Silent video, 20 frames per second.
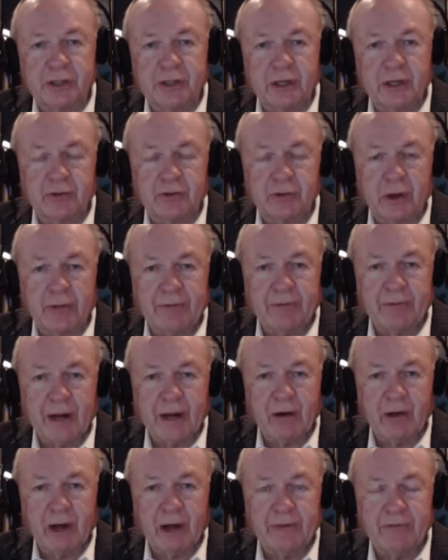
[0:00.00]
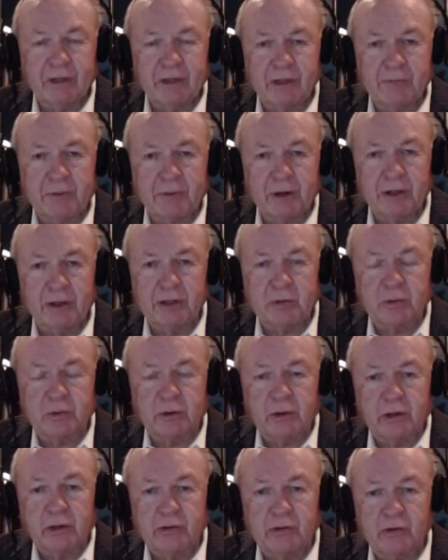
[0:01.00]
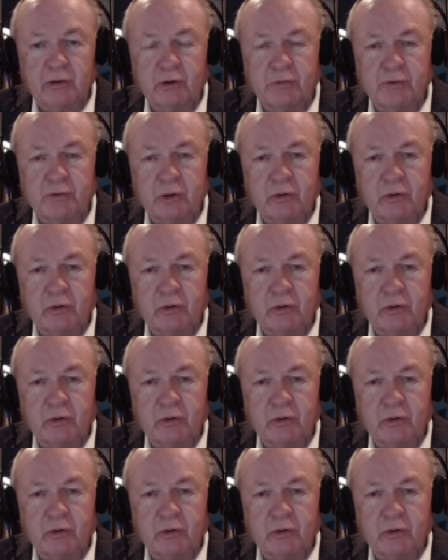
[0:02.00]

Uh, so I've had a lot of experience with our troops